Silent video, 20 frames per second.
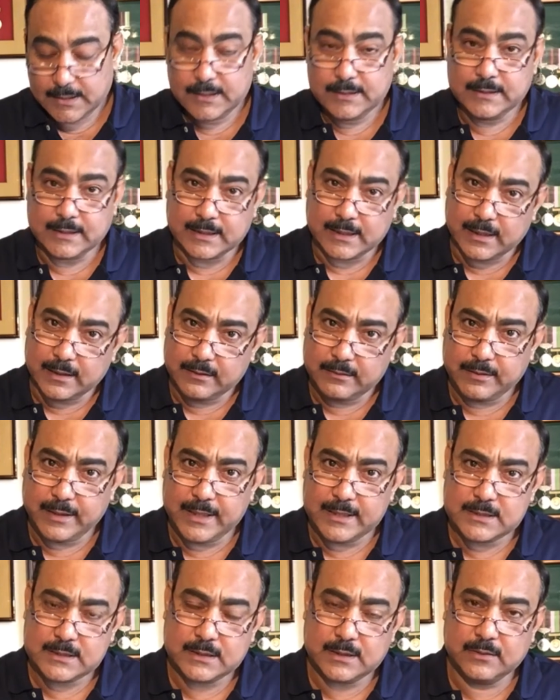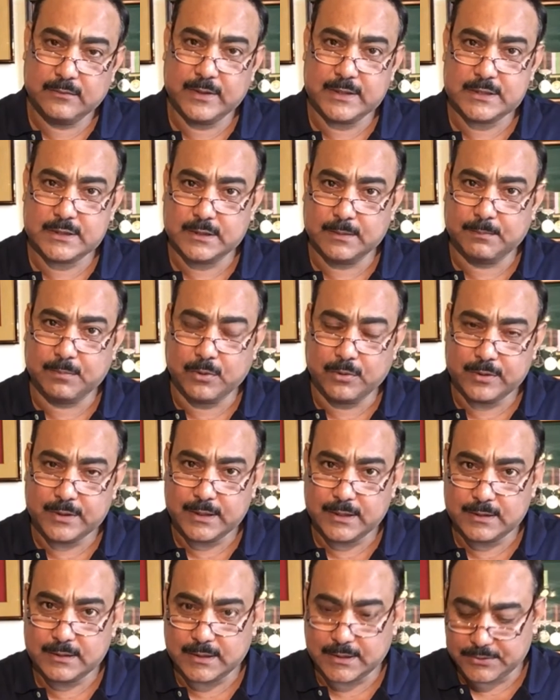The countries which
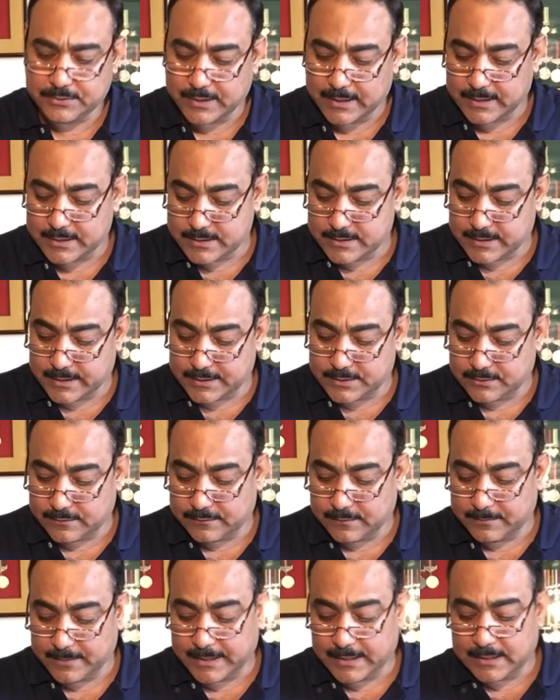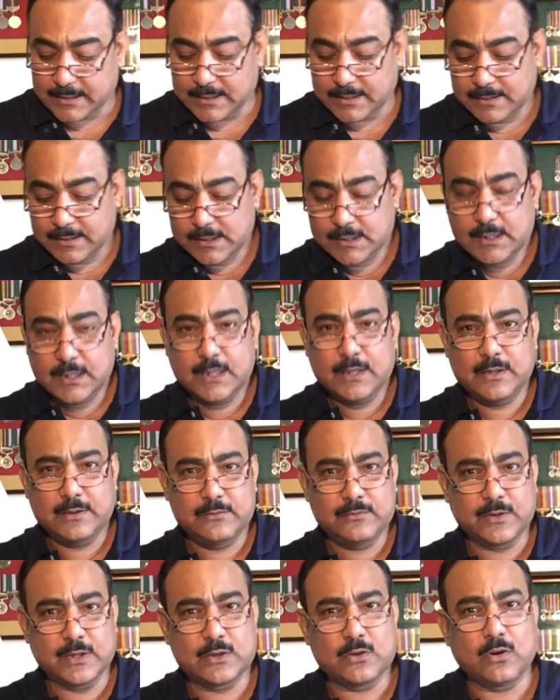supported the United States of America
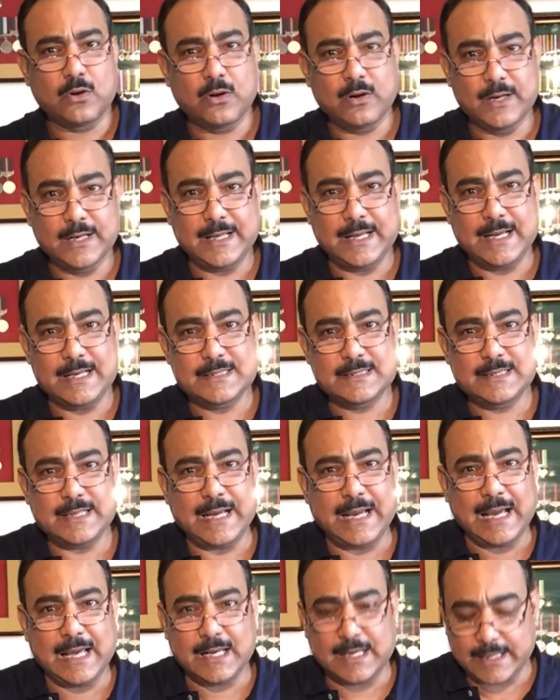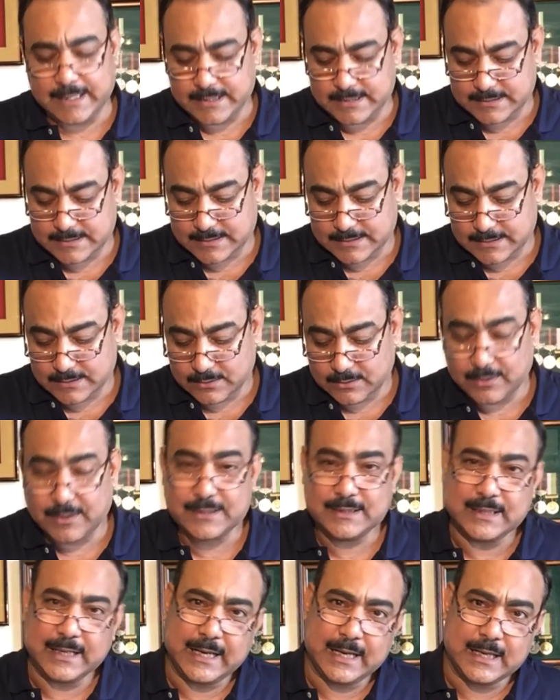were called as the Allies or
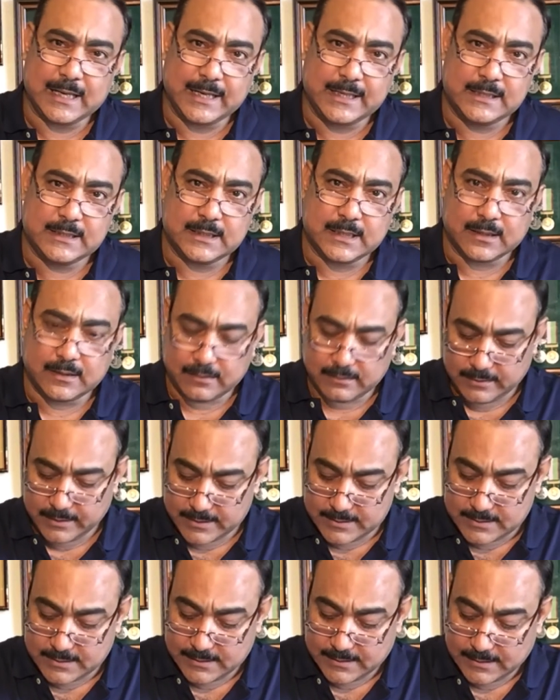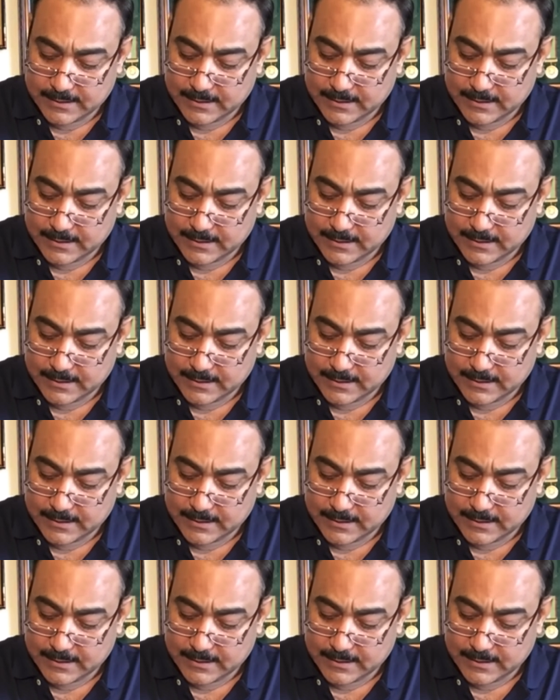the Allied countries,